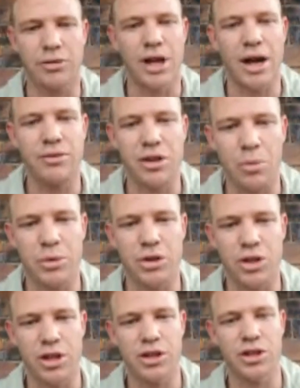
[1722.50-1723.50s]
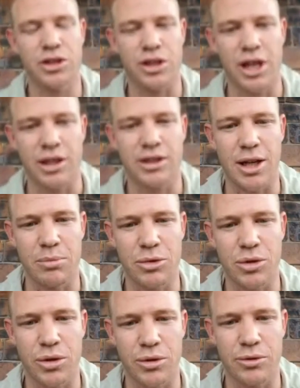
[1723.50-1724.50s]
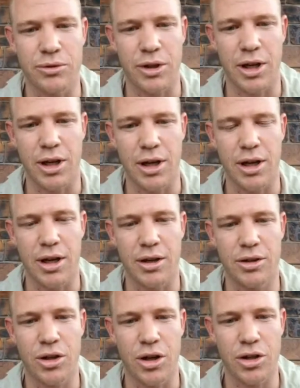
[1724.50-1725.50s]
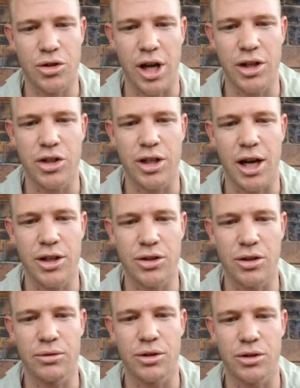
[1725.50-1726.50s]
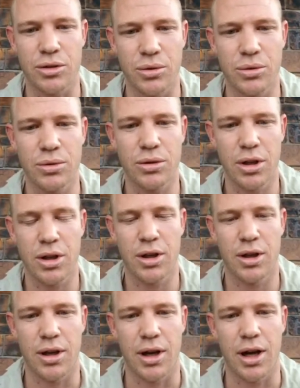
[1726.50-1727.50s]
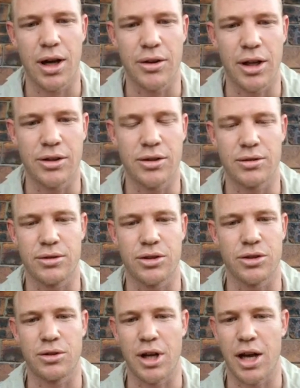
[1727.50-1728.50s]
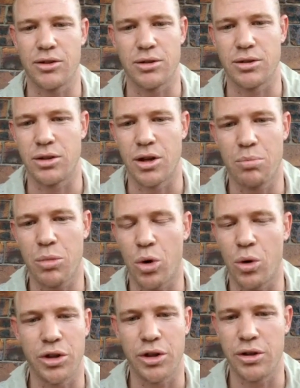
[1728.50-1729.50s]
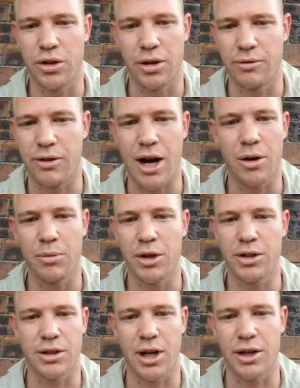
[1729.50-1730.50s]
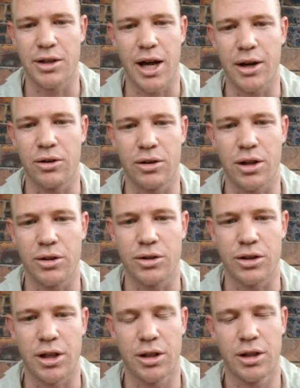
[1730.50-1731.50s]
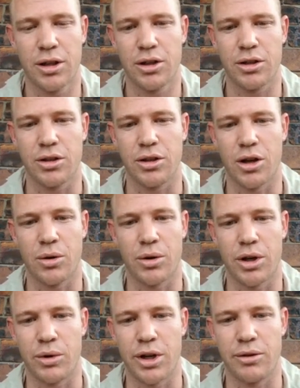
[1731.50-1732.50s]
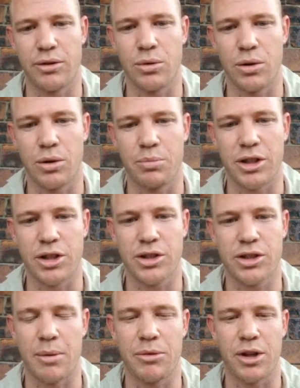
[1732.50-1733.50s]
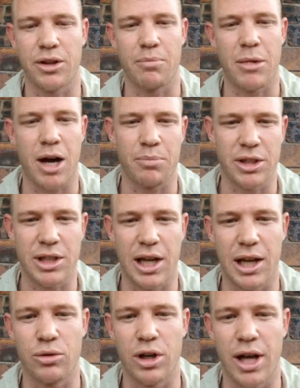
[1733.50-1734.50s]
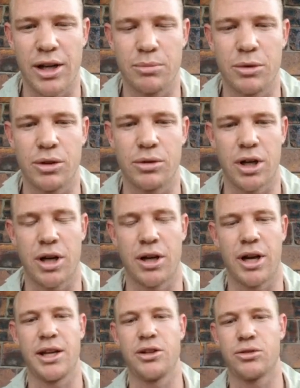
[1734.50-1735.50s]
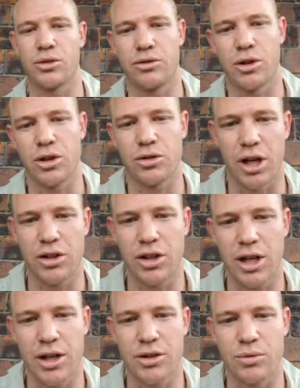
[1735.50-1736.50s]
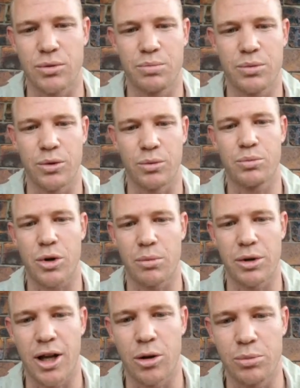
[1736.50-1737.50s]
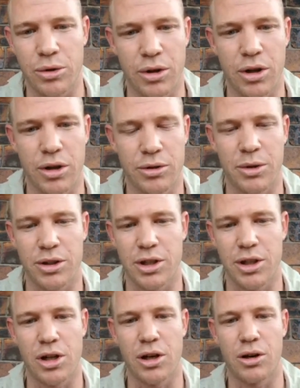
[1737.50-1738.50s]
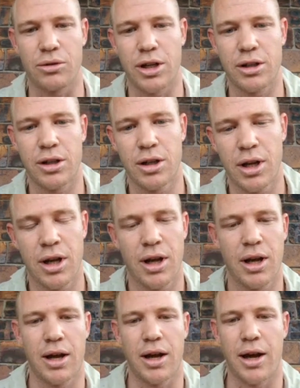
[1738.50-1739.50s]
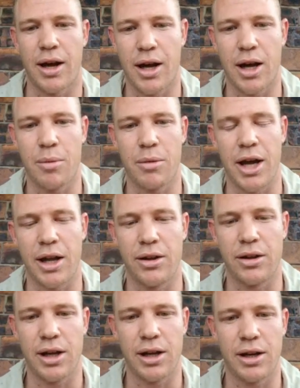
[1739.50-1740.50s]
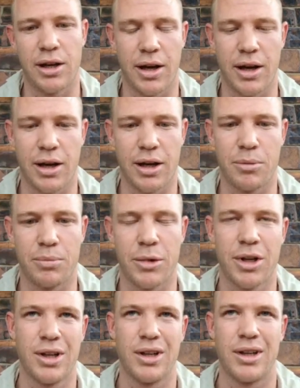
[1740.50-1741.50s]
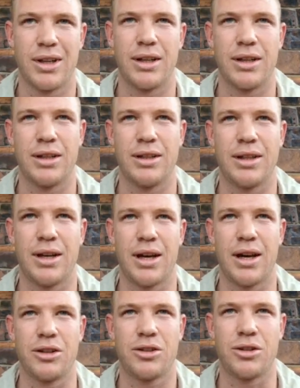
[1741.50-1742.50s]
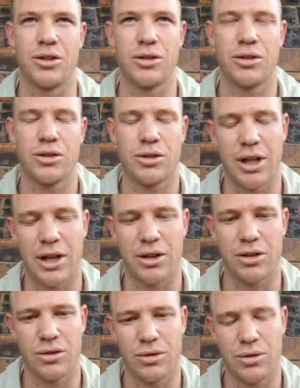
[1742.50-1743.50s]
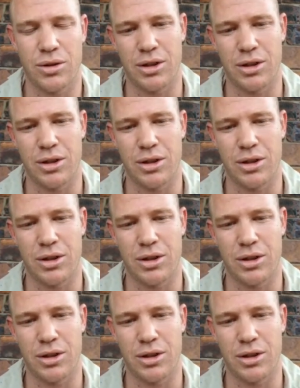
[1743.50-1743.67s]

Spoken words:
you have the opportunity to get some sort of tertiary education after school, that's just, as you know, Paul did environment, I did agriculture, you know, whatever but just something that might be slightly relatable. Any sort of tertiary education will probably help you, especially in the long run. And then, yeah, to get into,